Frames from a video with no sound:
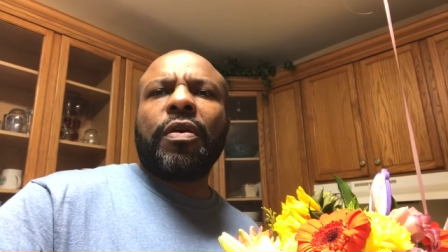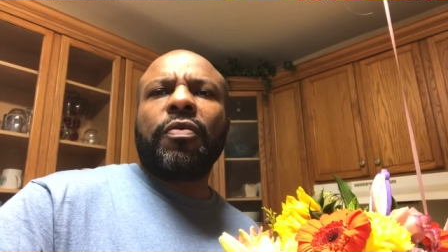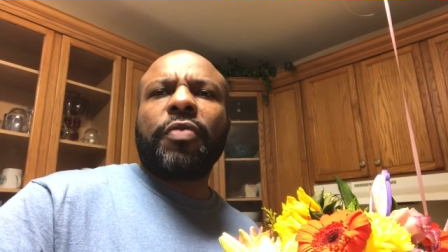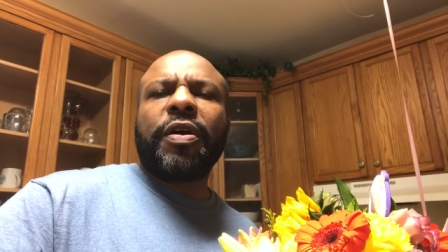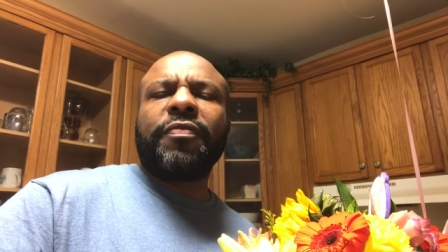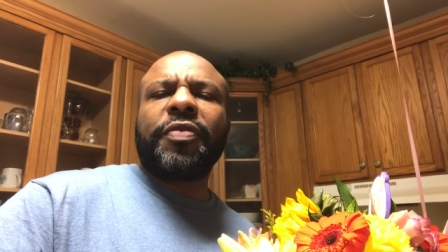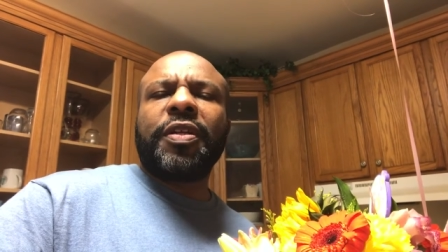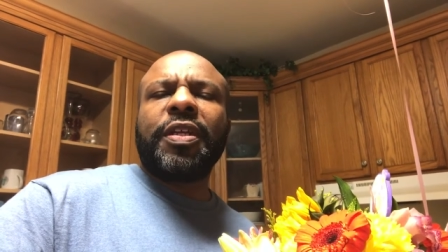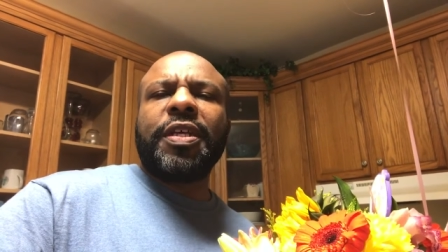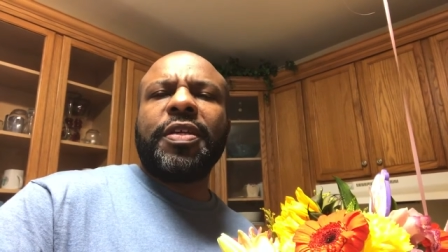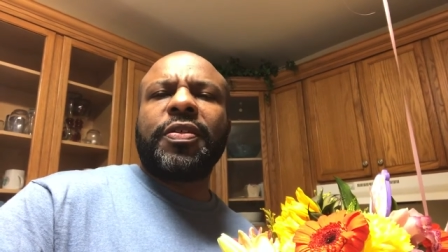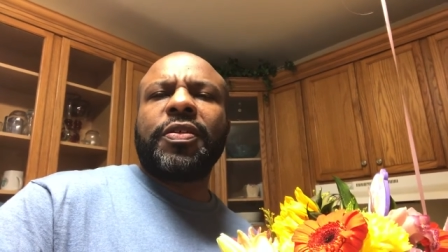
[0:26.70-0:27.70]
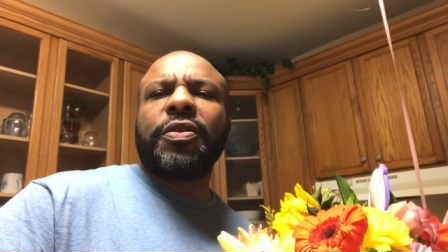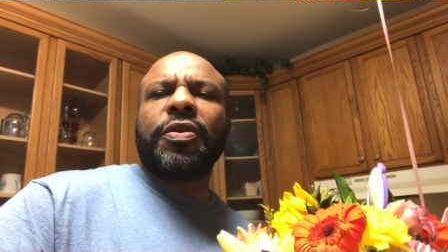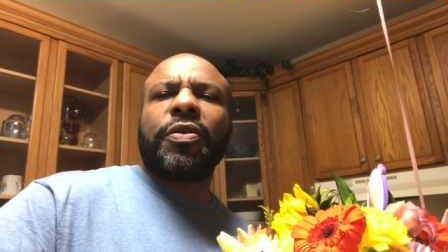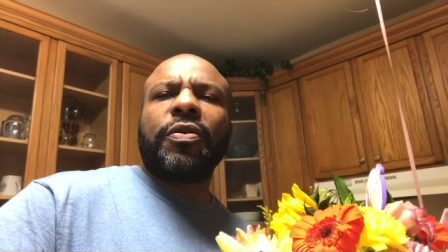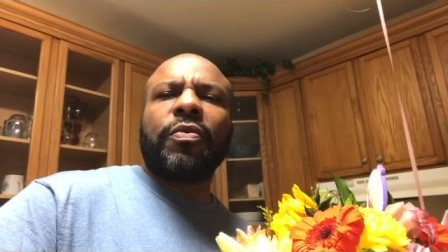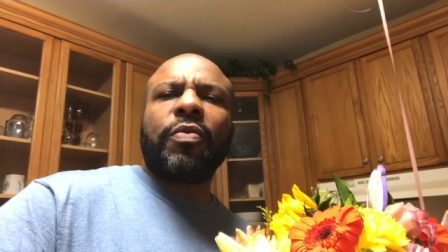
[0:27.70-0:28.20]
Reverend
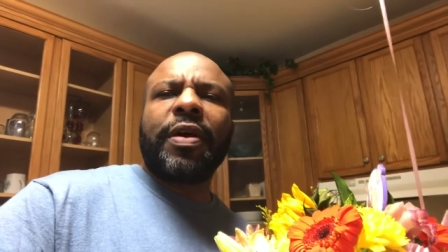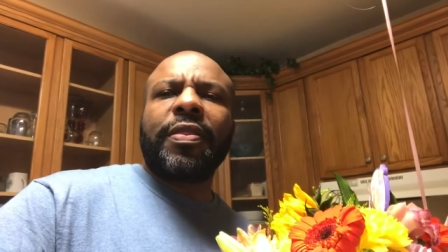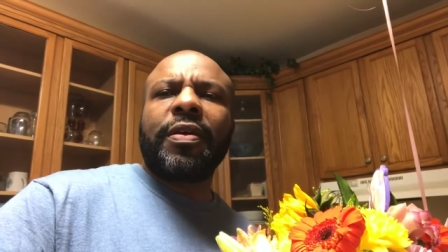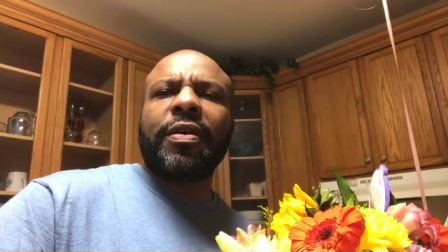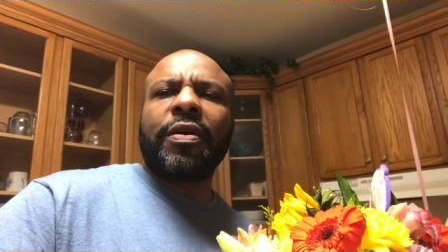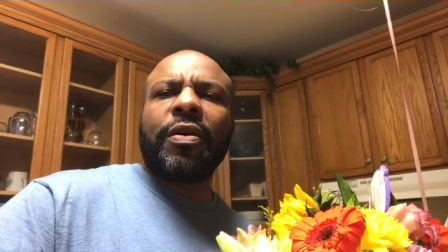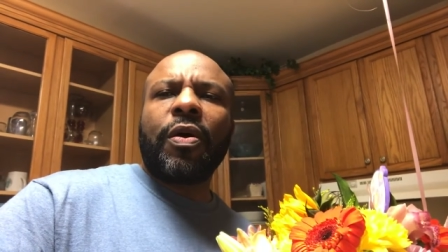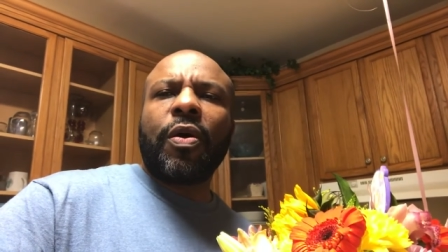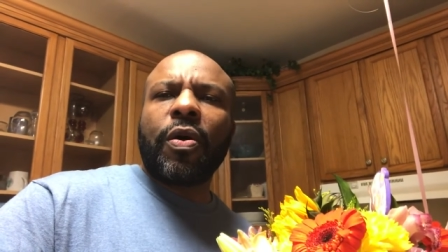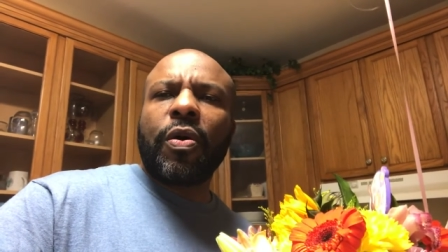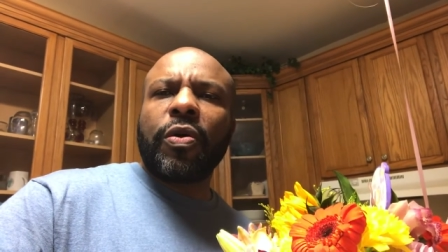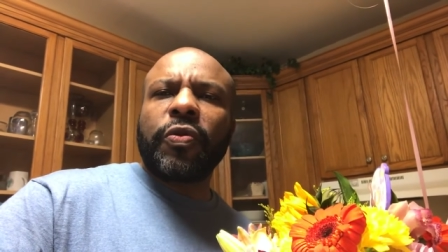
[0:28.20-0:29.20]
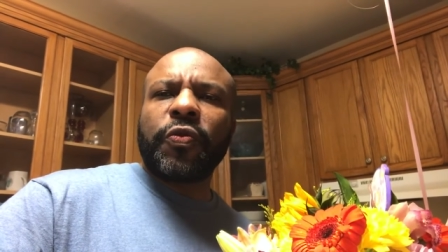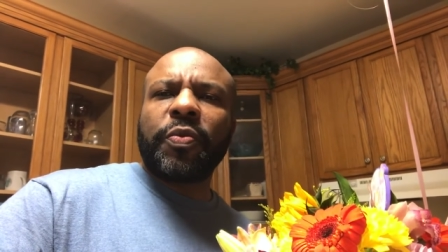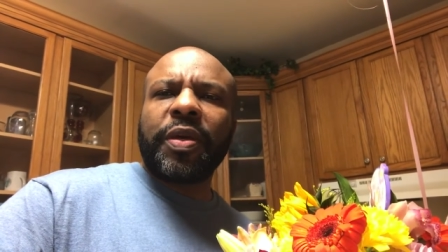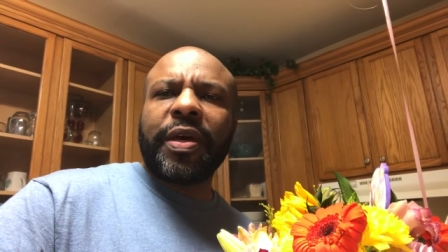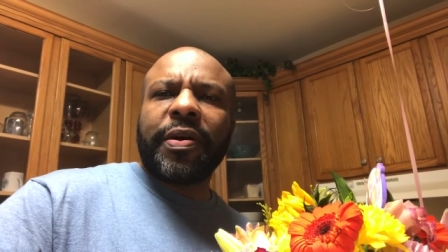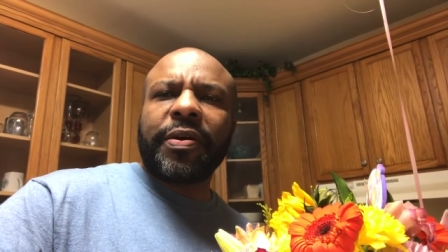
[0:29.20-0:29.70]
Lisa Weather Halls will
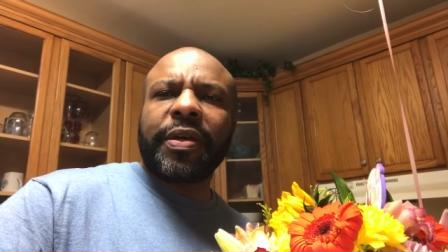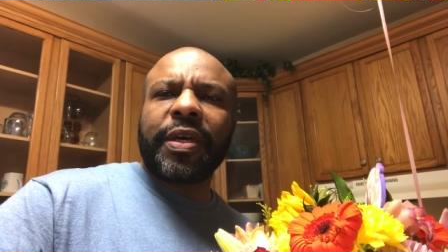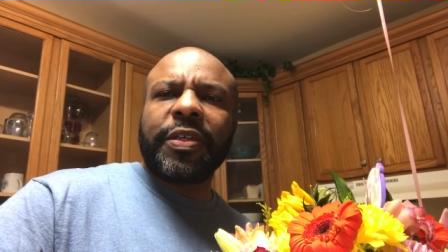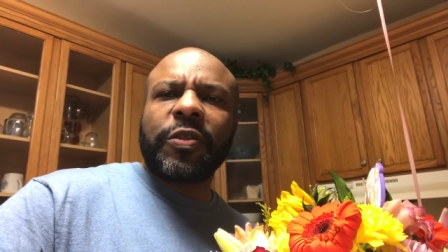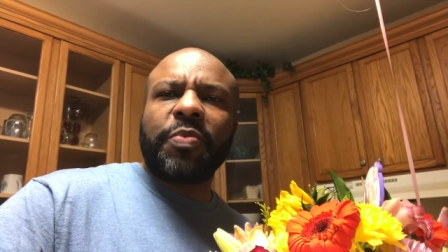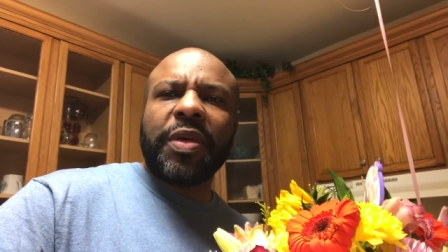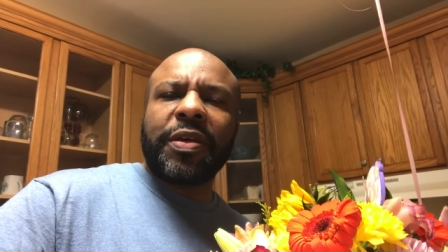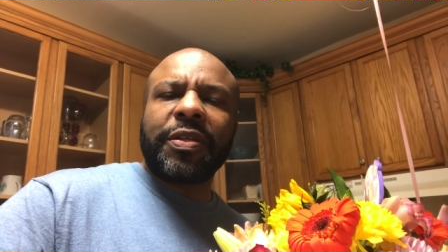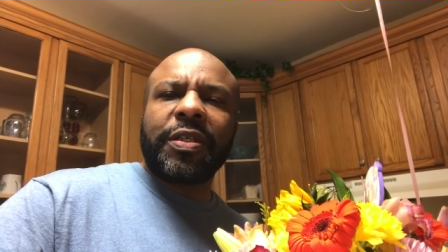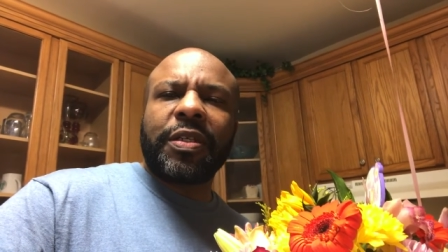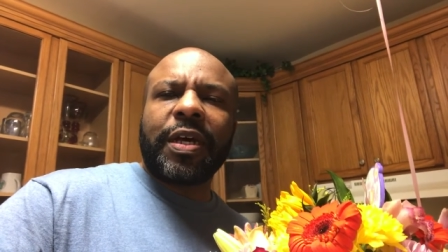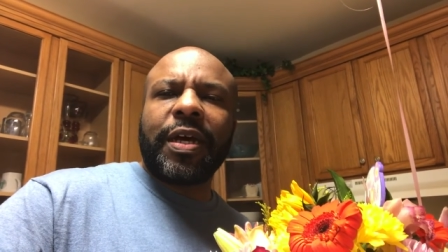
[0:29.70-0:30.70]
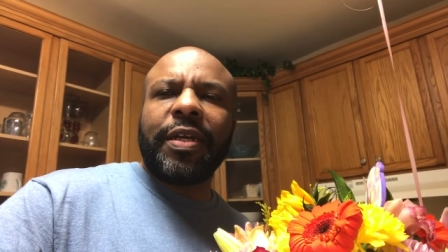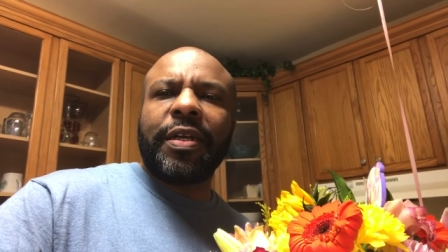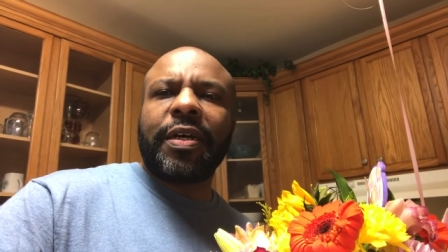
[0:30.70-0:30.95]
be our guest speaker tonight.